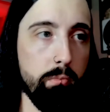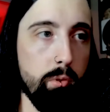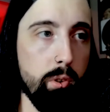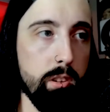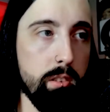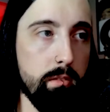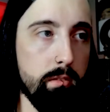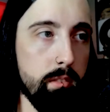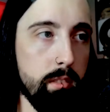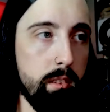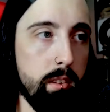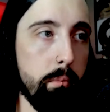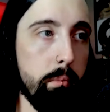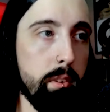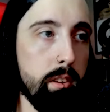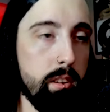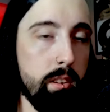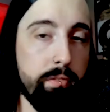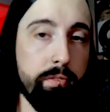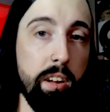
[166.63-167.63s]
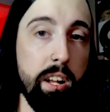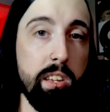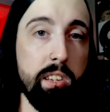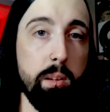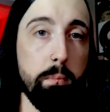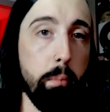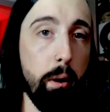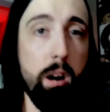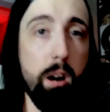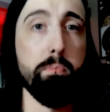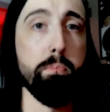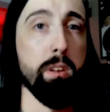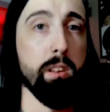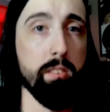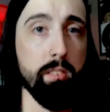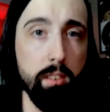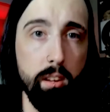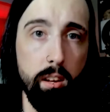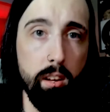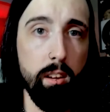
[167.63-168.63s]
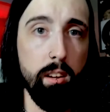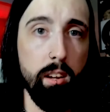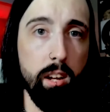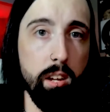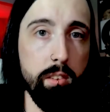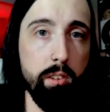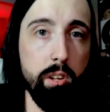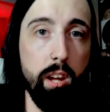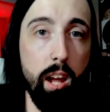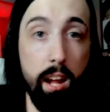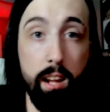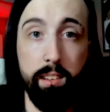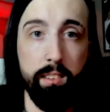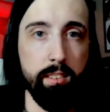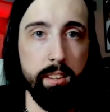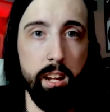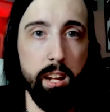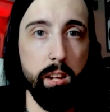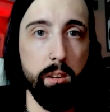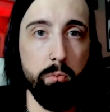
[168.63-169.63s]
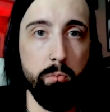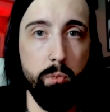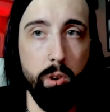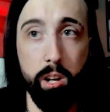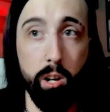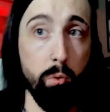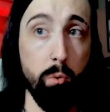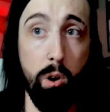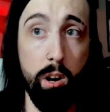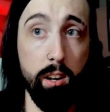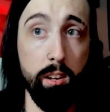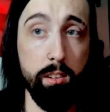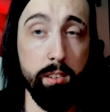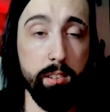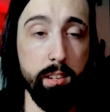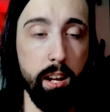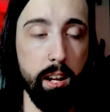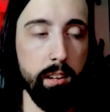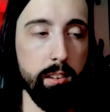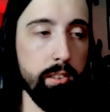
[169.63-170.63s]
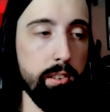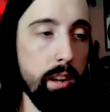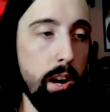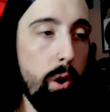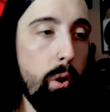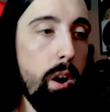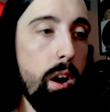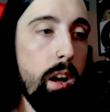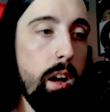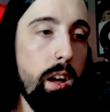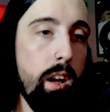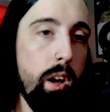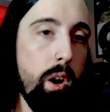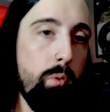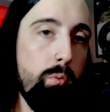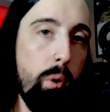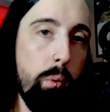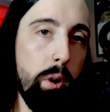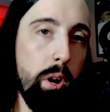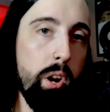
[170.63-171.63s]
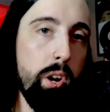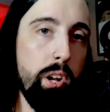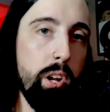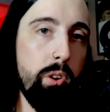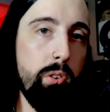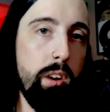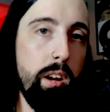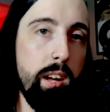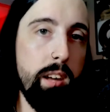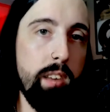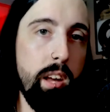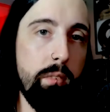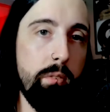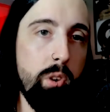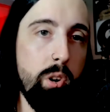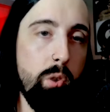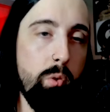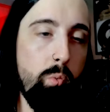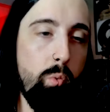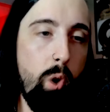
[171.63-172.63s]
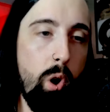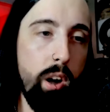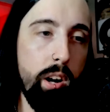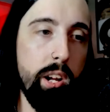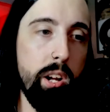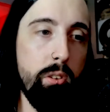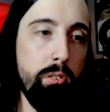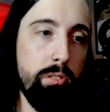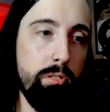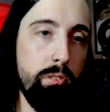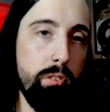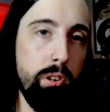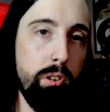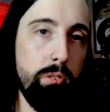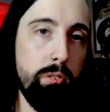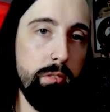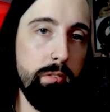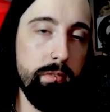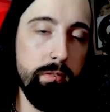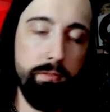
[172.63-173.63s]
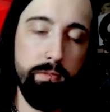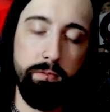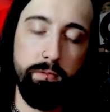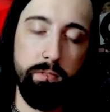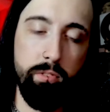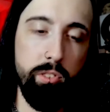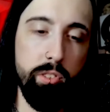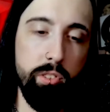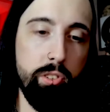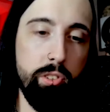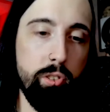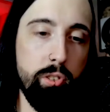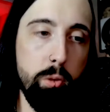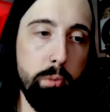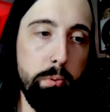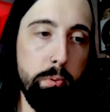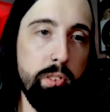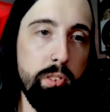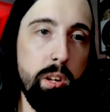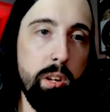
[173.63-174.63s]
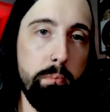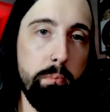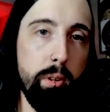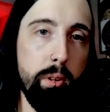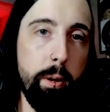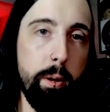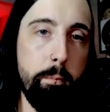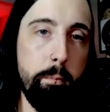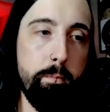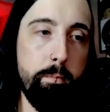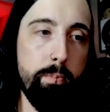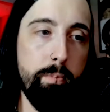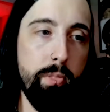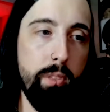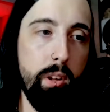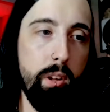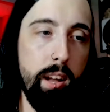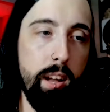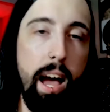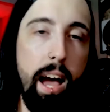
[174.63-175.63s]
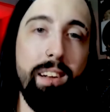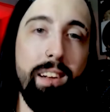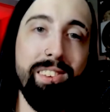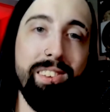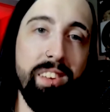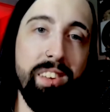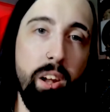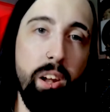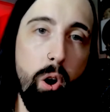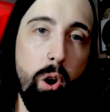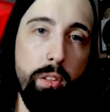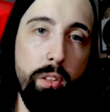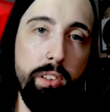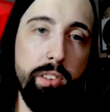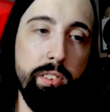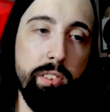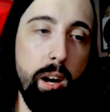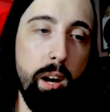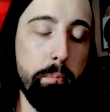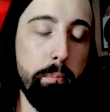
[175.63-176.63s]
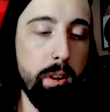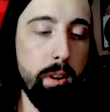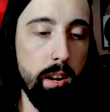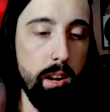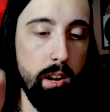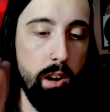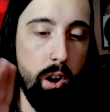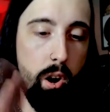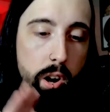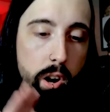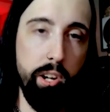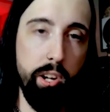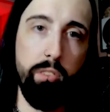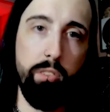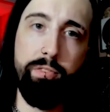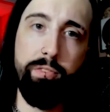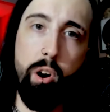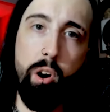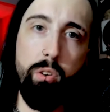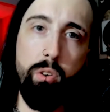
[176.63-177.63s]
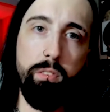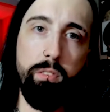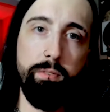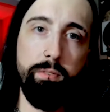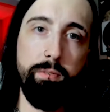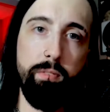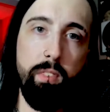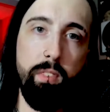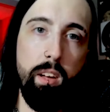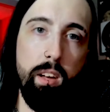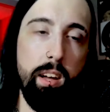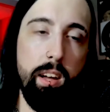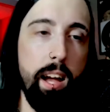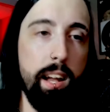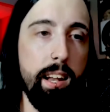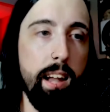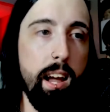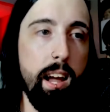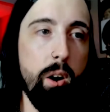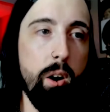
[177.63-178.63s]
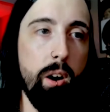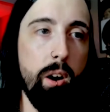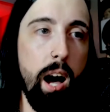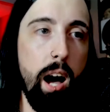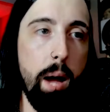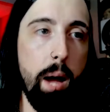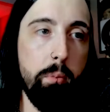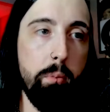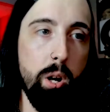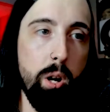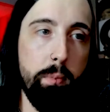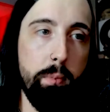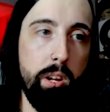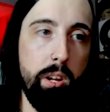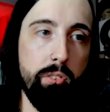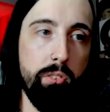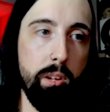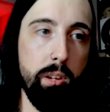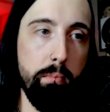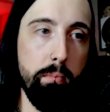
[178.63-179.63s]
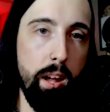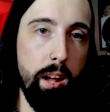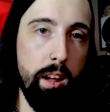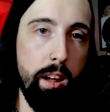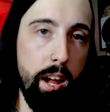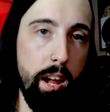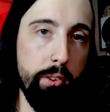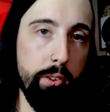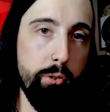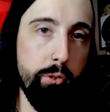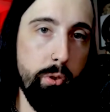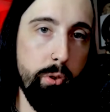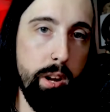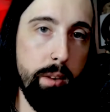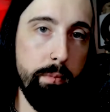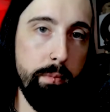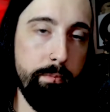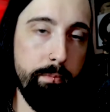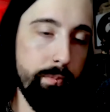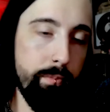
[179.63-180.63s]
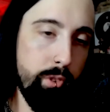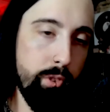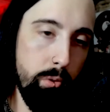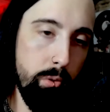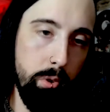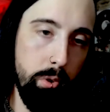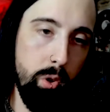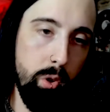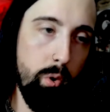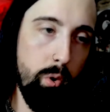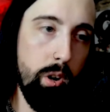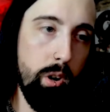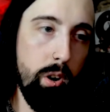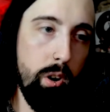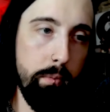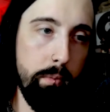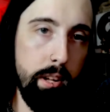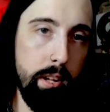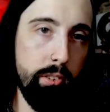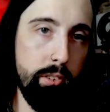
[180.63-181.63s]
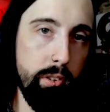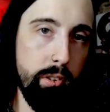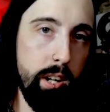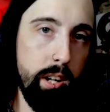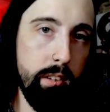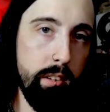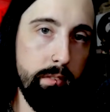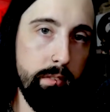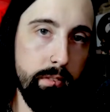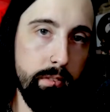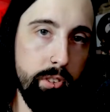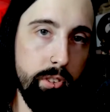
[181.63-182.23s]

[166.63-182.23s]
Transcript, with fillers: what it defeats the purpose if you can't see what you're wanting to see. So what we're going to do is I'm going to walk you through super simply on how to set all this up on your phone. And now I'm going to be using my Android to record all my screen